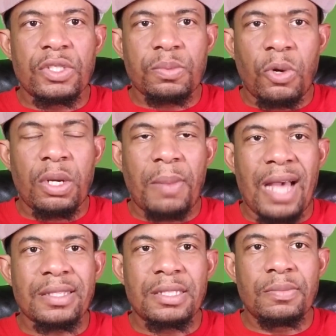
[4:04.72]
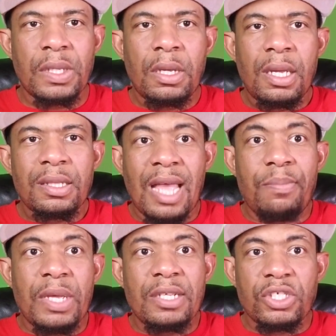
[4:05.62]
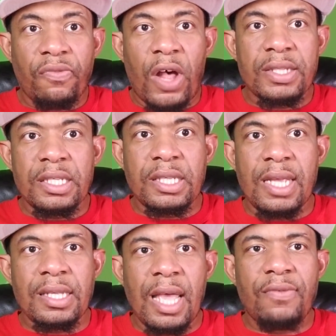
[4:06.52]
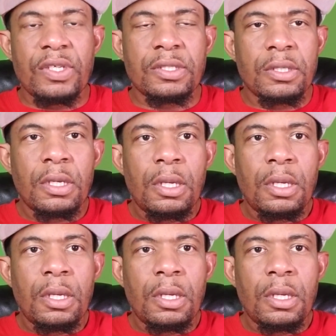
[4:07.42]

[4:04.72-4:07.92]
of sport of boxing. That being Gervonta Tank Davis,